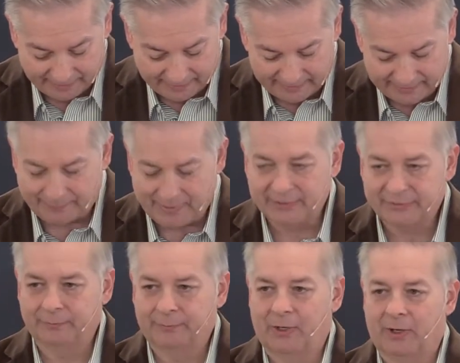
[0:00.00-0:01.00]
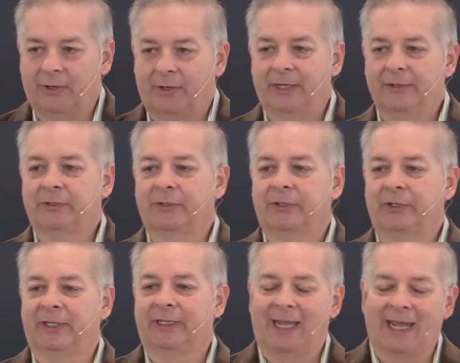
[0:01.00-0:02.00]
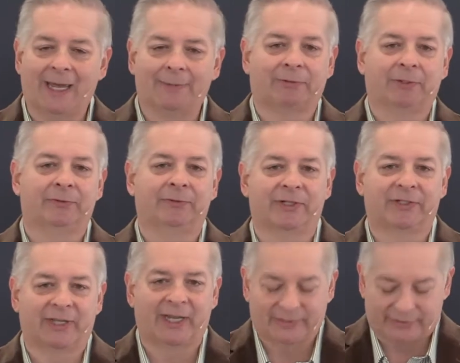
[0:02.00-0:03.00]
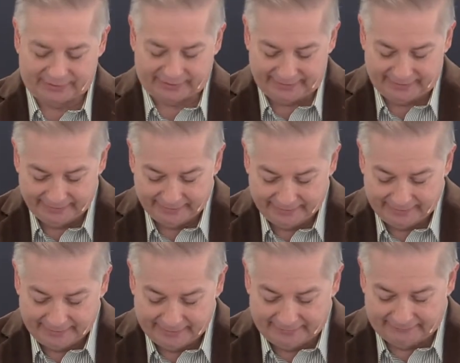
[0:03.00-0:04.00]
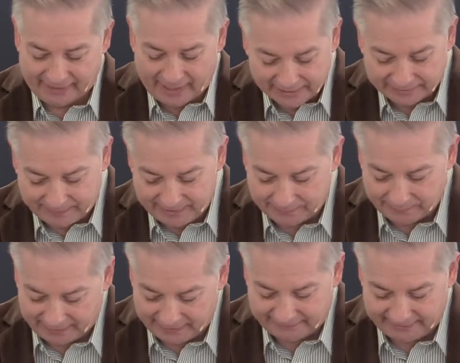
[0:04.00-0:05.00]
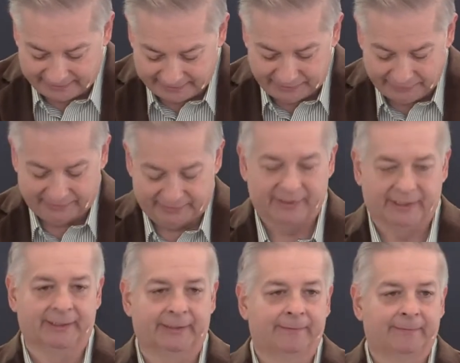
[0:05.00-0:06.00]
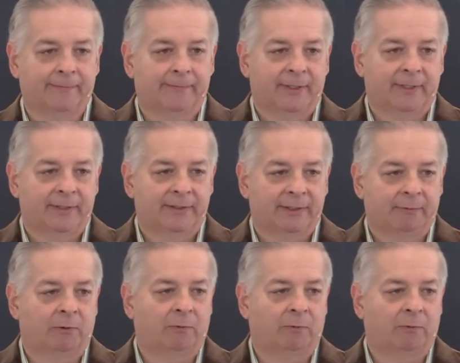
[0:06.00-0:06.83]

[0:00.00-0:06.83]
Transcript: the Apostle Paul understood the absolute necessity of God's people living in unity. I said, well,